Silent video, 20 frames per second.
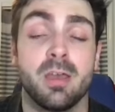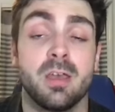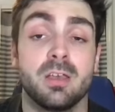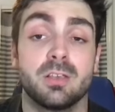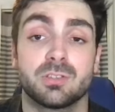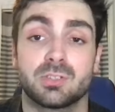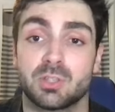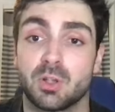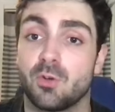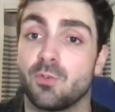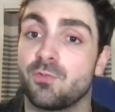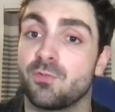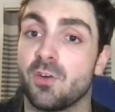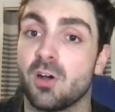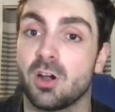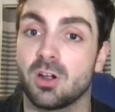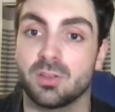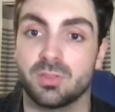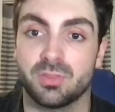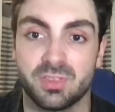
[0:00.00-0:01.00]
so
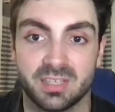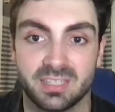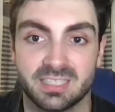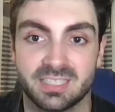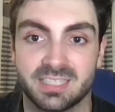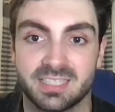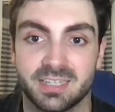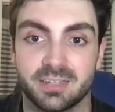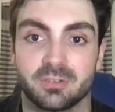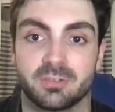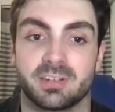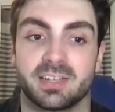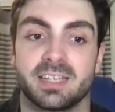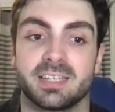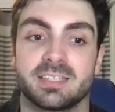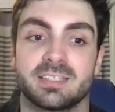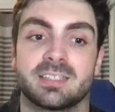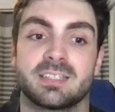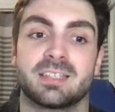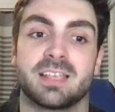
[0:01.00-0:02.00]
far this
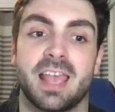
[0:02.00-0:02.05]
series.